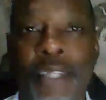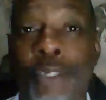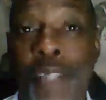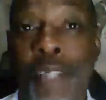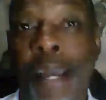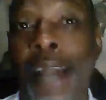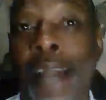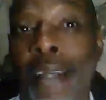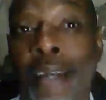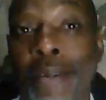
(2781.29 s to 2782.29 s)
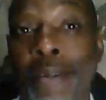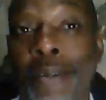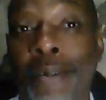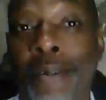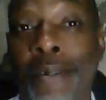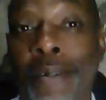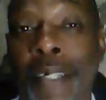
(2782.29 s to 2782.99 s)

I thought you said alligators.